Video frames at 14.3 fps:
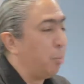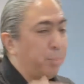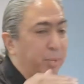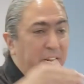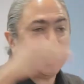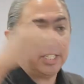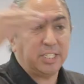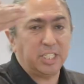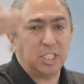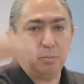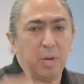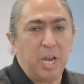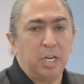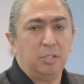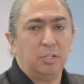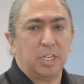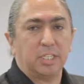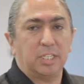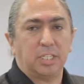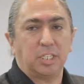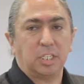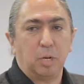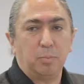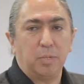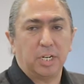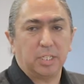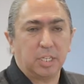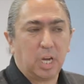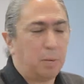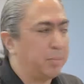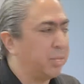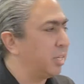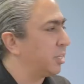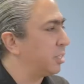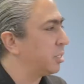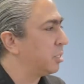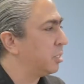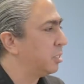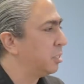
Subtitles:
Blessed is the man who doesn't stumble on top of this.